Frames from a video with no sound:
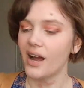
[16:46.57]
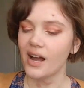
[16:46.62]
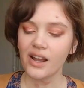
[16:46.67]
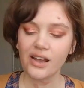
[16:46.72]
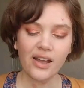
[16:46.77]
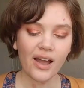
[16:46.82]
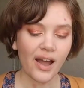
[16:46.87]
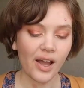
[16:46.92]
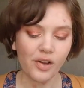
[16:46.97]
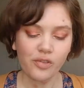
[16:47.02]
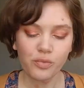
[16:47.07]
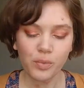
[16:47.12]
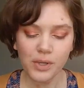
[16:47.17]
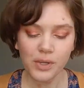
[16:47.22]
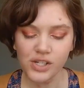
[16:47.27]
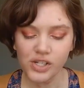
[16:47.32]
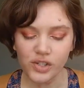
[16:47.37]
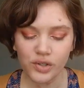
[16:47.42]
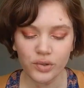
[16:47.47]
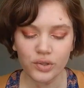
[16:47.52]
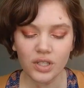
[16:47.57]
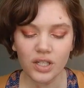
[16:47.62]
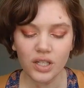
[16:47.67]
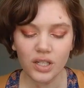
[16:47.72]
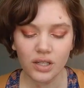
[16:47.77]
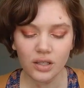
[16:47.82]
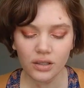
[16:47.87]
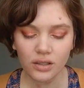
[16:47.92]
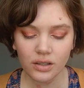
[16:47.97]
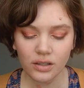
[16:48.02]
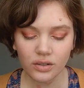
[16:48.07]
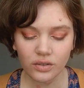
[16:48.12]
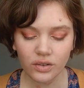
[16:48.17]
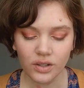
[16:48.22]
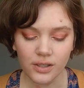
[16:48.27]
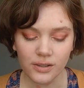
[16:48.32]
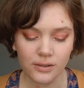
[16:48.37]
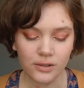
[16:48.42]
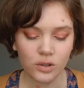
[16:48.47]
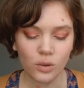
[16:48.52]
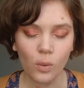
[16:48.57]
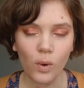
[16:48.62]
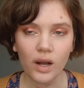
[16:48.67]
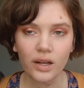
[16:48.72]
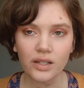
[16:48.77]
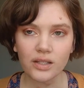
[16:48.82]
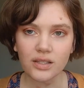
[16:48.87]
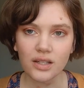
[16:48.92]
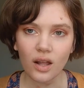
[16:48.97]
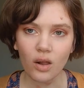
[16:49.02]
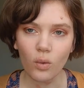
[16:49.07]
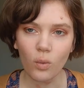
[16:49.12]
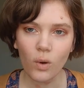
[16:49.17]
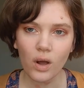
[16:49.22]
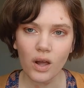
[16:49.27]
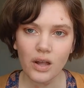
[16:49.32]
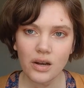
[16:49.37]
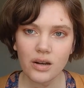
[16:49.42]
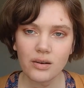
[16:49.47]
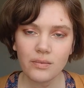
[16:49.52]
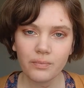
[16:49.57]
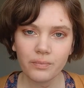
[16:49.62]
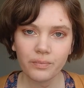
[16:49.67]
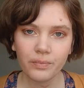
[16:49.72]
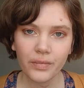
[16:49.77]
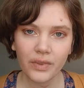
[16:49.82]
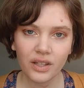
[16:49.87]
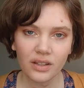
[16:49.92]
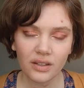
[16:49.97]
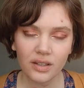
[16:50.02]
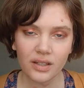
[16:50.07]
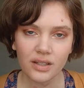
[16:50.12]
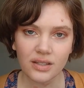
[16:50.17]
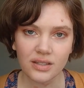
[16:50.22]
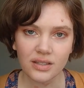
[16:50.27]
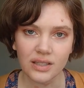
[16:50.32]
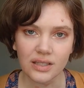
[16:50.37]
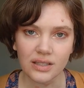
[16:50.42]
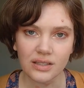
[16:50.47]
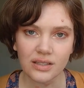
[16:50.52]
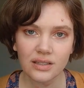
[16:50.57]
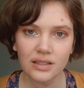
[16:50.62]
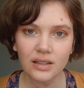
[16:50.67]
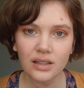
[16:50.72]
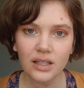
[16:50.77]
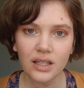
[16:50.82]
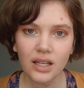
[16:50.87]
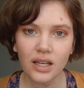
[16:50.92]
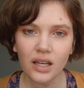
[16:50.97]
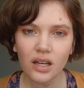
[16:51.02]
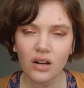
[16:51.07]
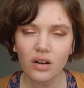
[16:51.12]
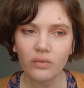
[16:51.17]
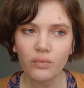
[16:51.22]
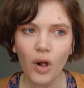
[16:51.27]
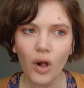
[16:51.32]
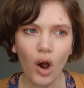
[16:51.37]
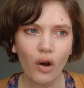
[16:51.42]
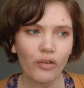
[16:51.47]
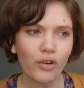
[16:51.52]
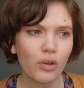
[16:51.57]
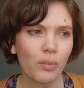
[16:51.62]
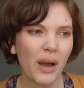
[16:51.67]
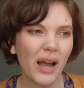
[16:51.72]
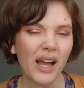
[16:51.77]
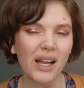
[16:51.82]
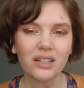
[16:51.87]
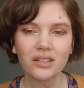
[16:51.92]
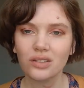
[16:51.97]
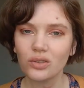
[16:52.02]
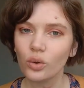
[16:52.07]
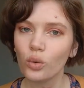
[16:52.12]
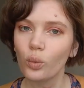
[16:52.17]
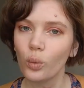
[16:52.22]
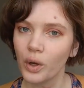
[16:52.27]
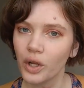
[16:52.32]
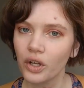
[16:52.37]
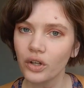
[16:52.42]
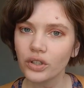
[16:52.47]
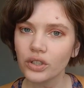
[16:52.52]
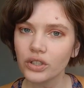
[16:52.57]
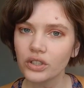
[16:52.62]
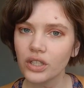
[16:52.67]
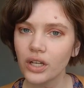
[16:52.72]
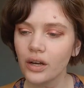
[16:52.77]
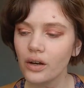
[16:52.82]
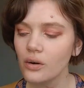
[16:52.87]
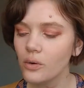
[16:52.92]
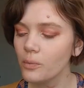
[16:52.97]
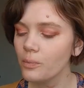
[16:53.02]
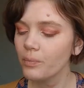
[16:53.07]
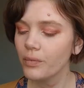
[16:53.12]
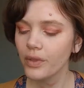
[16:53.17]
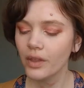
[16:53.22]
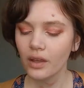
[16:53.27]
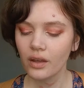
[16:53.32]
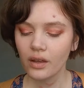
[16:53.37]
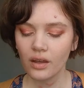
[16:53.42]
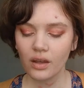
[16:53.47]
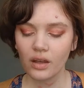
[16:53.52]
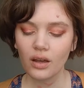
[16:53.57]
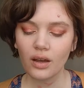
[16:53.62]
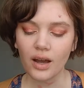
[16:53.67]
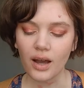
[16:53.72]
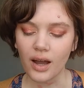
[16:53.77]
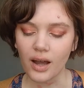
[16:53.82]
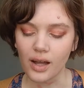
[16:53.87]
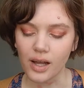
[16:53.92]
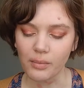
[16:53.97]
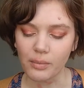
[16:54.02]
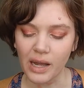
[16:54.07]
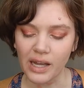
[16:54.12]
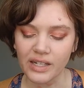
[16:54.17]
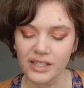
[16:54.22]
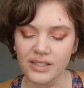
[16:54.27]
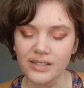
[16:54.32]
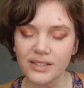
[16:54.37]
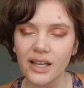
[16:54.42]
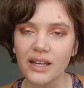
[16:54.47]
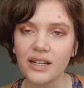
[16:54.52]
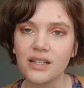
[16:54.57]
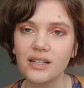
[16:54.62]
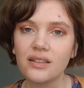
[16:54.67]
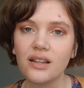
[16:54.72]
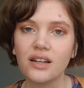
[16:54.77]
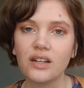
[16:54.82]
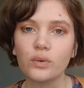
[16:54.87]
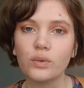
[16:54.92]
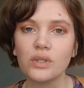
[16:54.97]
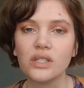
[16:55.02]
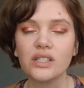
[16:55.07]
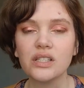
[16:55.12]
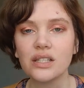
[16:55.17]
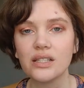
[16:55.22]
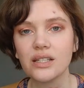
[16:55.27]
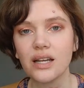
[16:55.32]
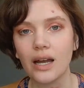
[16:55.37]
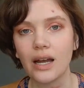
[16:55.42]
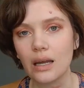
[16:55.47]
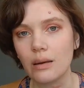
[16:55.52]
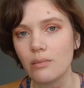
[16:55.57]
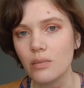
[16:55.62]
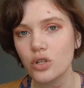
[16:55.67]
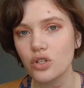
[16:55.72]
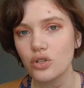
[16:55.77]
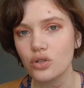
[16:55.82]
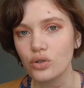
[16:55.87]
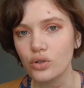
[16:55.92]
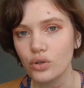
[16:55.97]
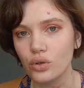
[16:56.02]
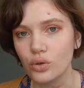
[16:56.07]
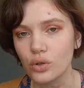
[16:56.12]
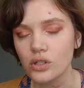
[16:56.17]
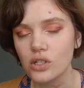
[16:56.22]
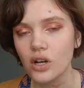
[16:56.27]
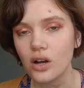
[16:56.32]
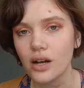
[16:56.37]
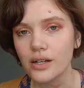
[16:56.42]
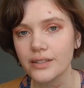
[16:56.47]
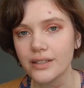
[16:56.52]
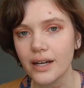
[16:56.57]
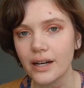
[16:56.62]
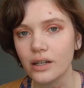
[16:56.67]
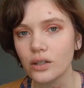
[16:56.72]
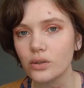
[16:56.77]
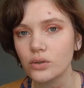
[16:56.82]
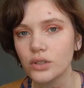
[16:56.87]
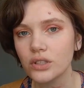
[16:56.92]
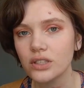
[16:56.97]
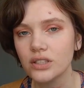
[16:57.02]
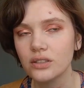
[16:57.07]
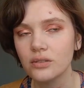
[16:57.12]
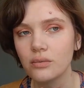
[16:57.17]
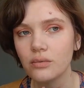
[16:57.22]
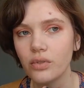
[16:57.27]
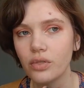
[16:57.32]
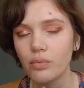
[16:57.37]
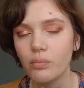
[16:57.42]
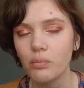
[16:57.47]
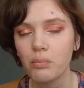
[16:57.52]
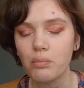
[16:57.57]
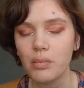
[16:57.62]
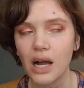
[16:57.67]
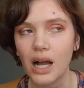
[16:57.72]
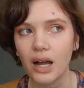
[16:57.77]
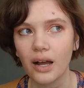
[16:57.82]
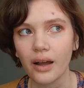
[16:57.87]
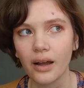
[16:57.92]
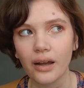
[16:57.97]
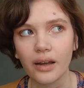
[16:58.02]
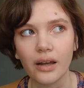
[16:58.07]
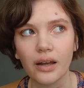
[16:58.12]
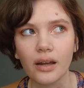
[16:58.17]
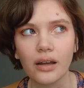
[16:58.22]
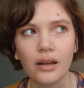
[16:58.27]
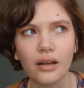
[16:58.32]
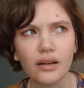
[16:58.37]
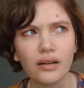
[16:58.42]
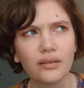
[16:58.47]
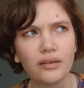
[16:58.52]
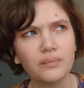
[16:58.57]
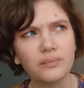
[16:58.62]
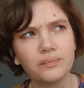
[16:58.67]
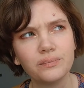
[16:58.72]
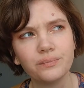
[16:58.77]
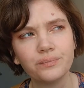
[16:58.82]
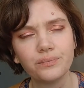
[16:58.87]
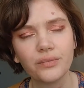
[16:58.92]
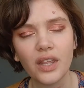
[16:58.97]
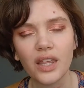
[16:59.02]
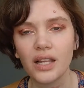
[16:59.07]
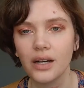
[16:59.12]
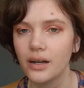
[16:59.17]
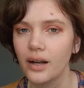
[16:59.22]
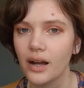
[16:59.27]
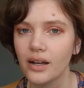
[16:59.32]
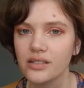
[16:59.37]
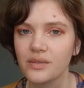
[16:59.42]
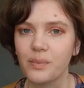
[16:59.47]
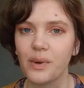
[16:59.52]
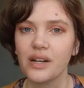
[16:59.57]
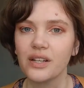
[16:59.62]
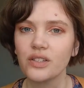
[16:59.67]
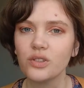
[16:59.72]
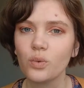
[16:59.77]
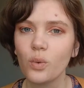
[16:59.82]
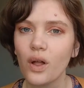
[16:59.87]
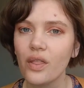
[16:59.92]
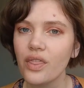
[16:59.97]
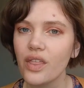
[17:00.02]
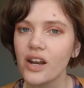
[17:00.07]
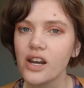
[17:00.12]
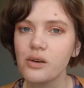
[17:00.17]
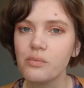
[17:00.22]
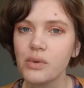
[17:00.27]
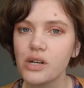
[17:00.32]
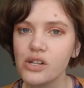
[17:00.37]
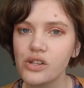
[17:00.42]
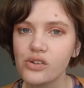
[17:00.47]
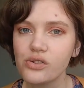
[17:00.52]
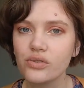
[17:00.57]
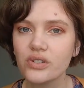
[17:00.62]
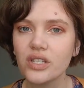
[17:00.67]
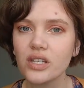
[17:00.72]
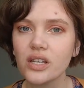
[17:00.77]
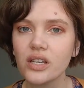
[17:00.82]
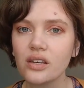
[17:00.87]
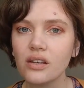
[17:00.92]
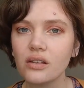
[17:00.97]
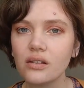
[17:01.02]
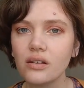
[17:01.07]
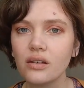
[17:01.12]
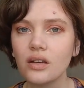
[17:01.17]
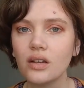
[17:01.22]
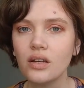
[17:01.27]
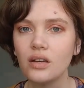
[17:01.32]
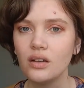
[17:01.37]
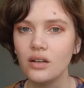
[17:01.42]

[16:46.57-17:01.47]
I have been using this YSL one consistently over the past week or so. Um, I decided that it was time to toss out my IT Cosmetics one that I'd been using